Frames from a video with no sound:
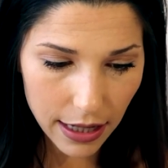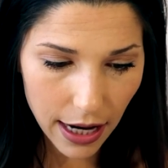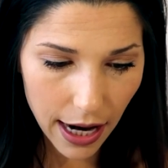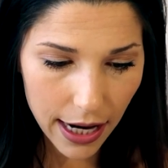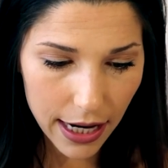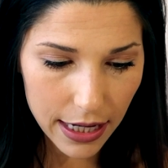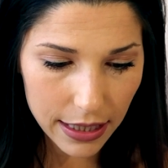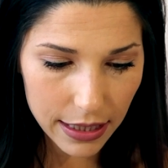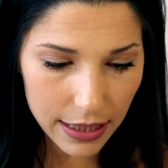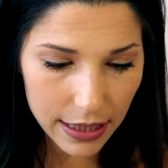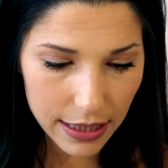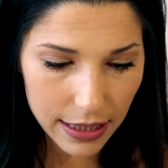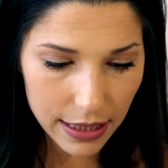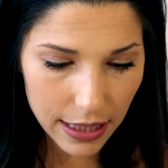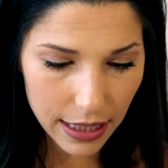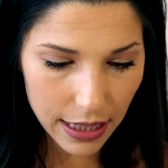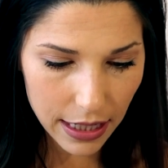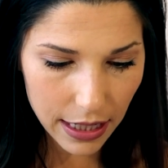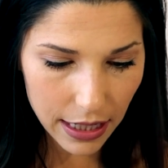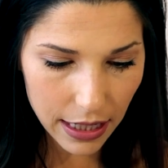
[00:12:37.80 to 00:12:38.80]
I can
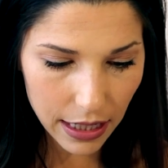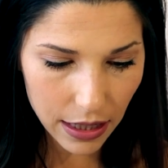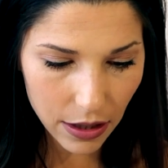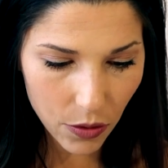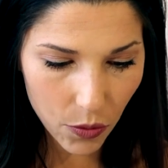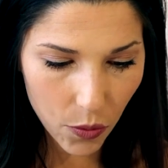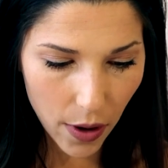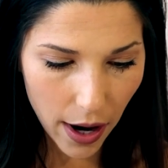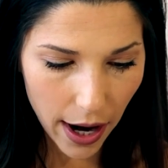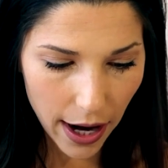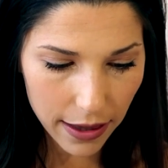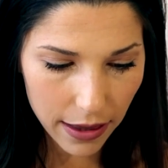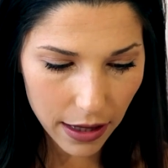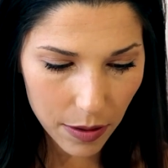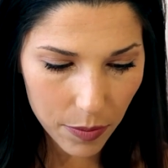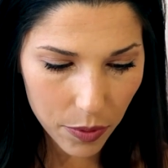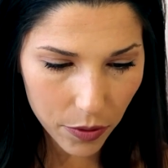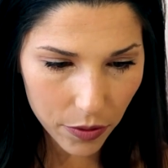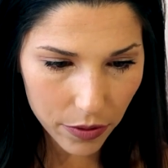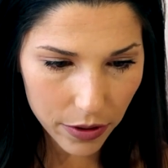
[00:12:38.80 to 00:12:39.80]
see why
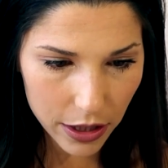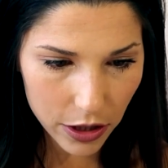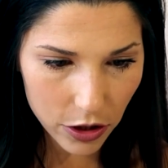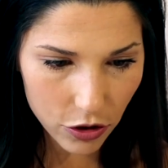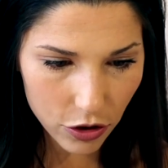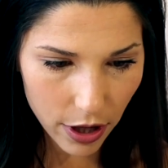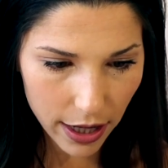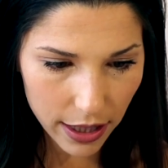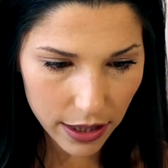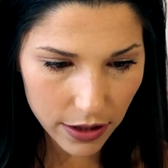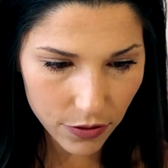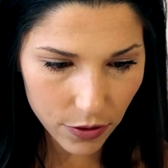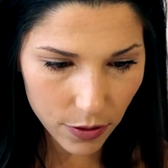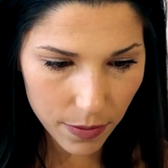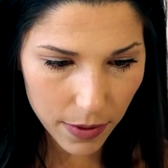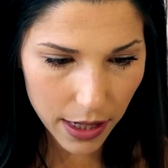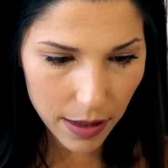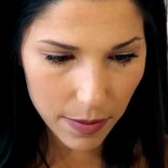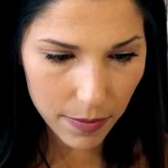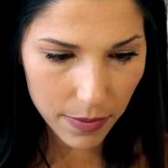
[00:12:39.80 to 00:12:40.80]
they pulled this dress for
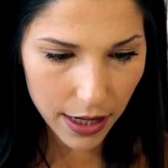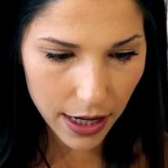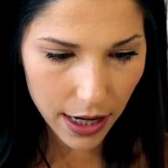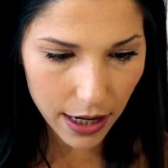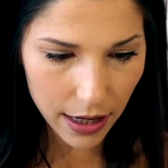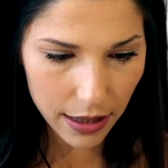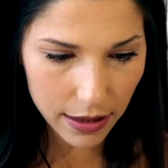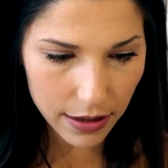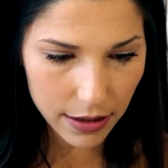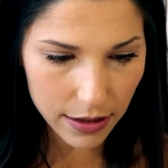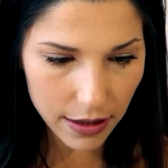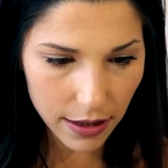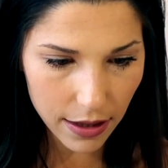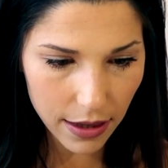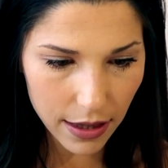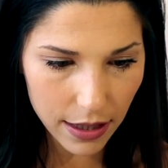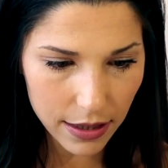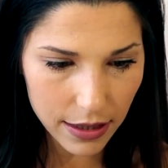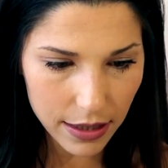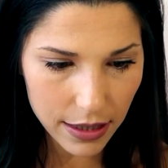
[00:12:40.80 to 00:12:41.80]
me, because
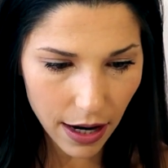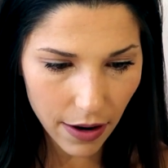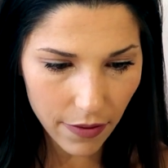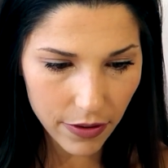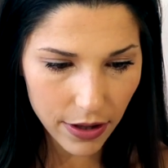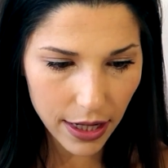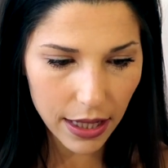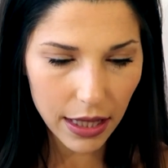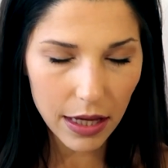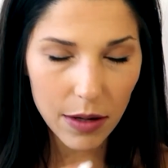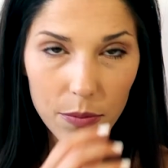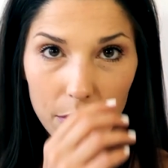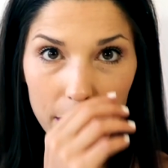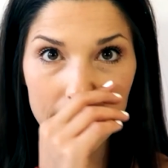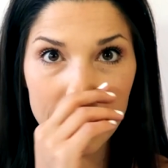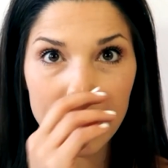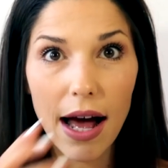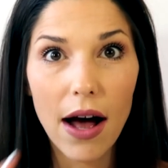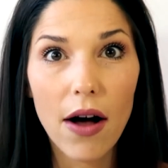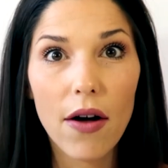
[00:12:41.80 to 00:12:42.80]
this definitely
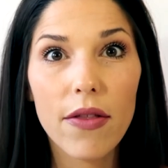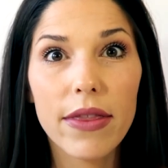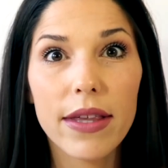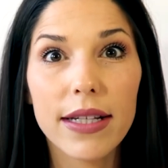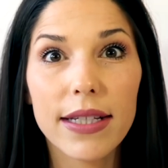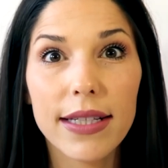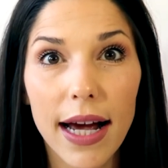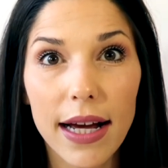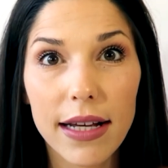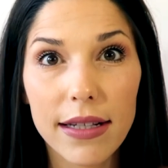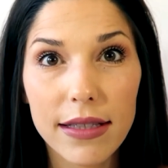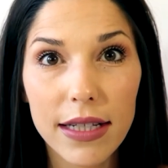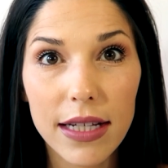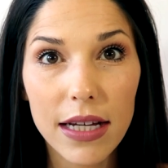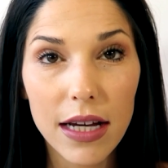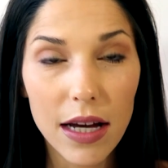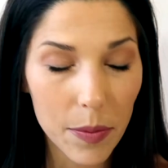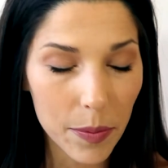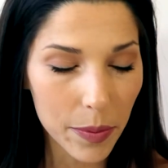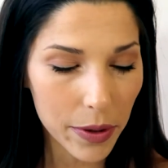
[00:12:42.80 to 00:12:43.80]
brings out the
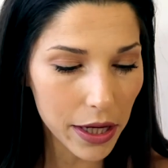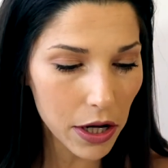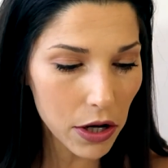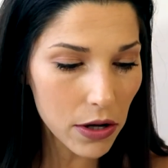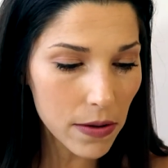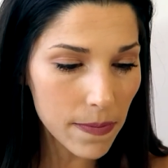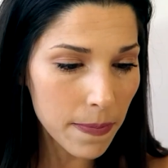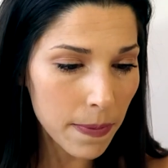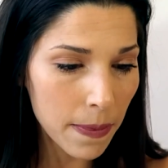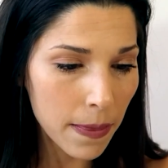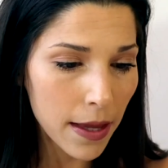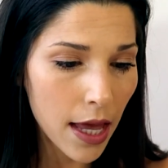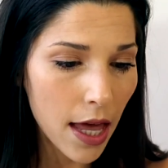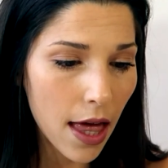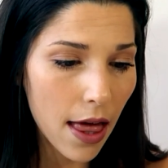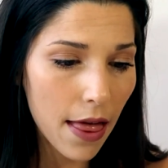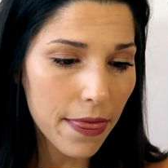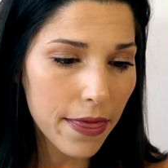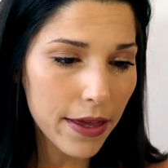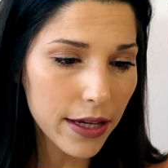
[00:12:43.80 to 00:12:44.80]
sexy appeal.
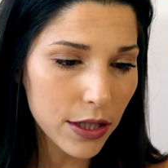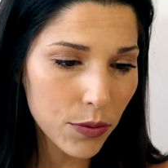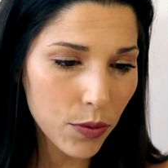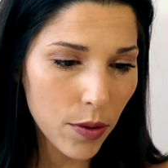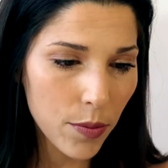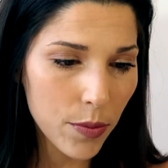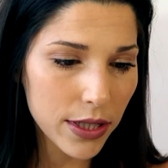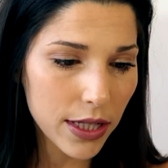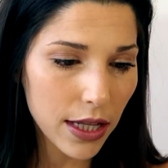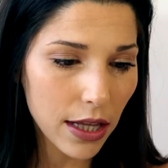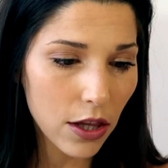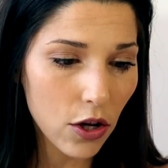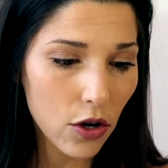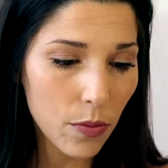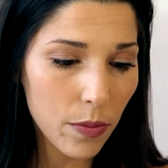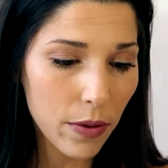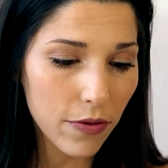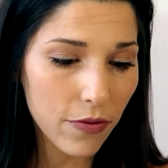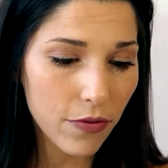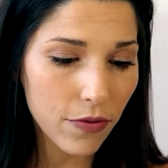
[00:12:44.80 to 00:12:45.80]
This one was a little
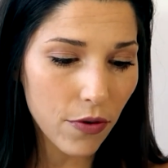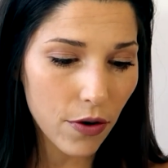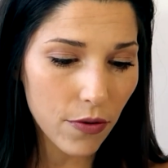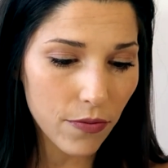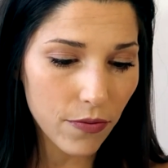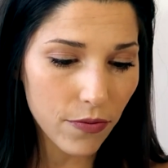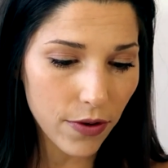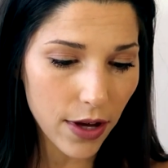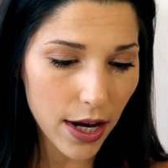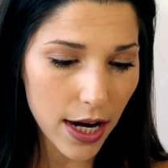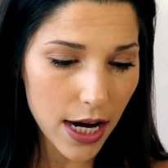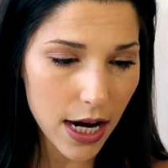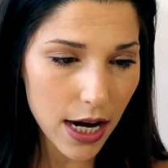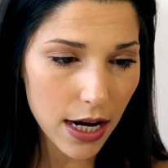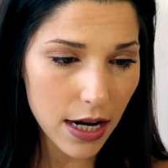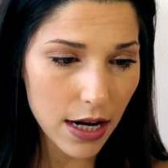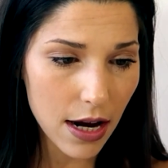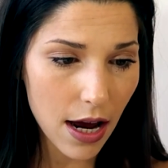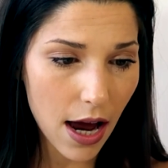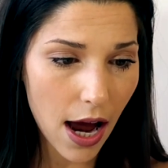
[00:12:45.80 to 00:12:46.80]
bit
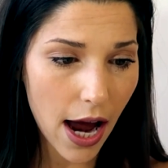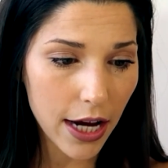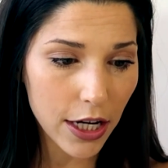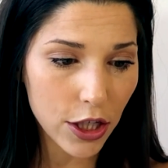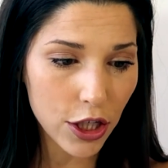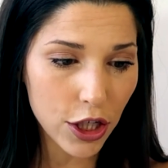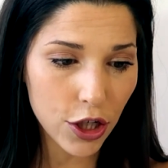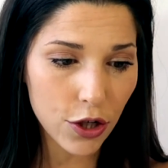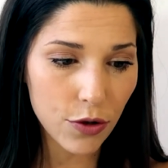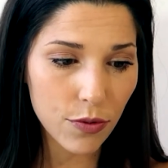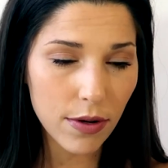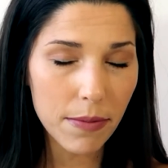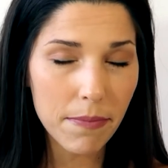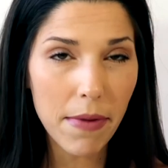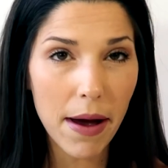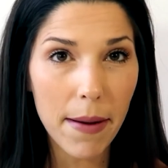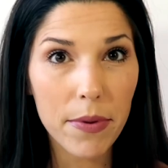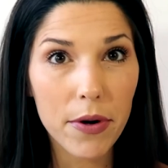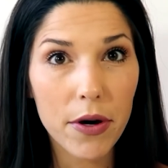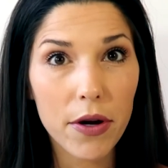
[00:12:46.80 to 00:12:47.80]
form-fitting. I do
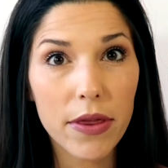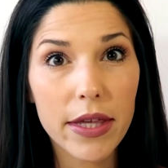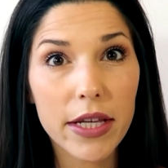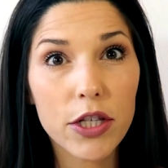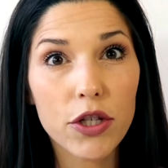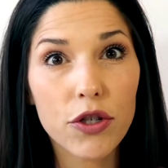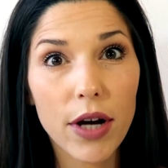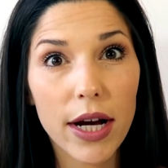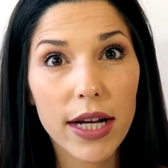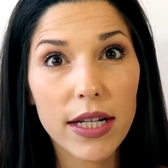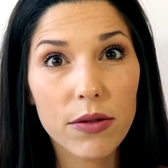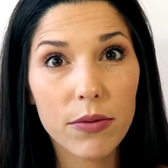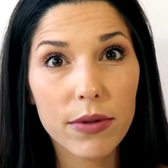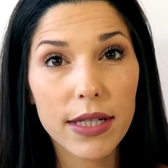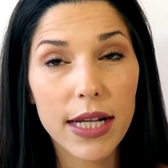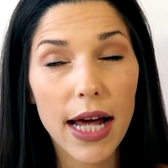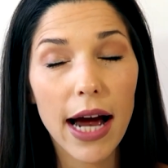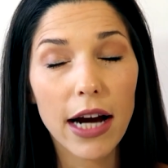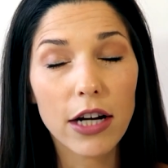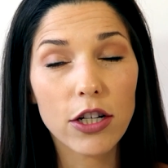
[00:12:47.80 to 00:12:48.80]
remember this dress
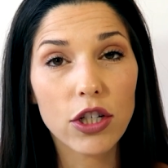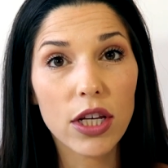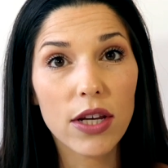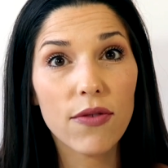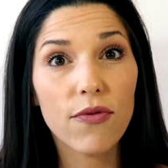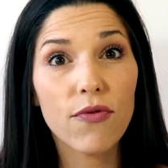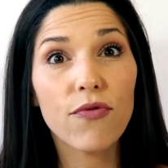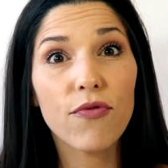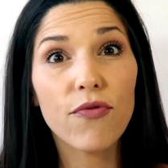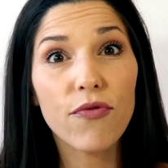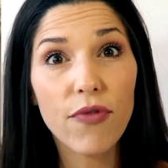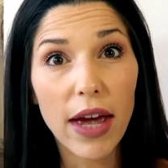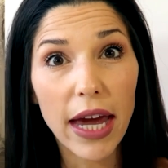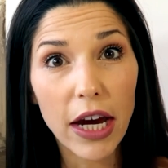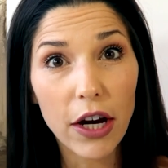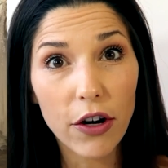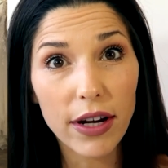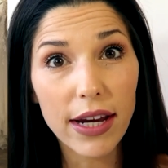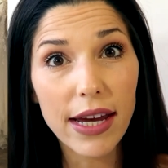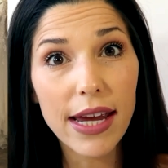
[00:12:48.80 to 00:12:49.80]
was actually
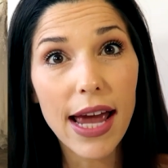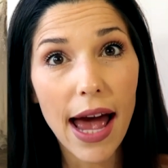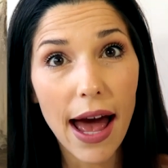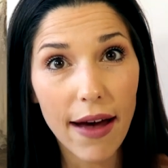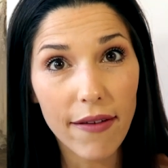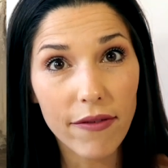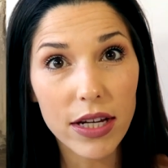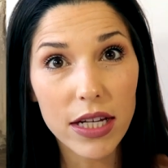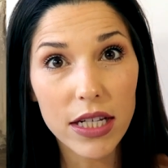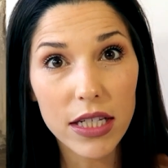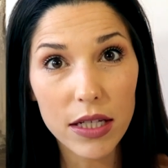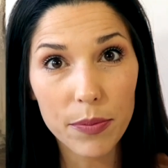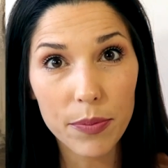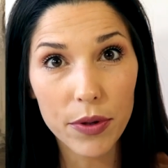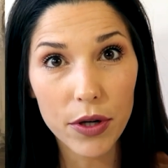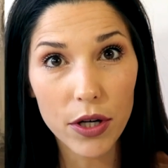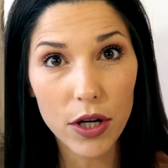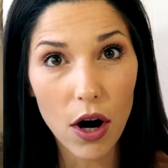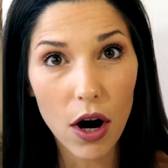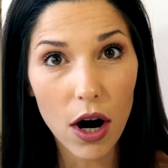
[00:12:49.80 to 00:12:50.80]
very heavy to
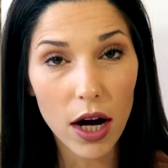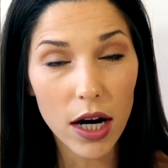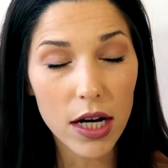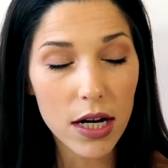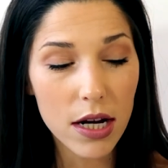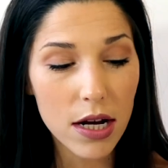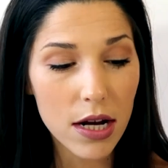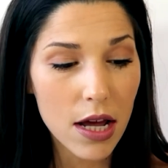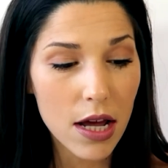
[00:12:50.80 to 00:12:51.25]
put on.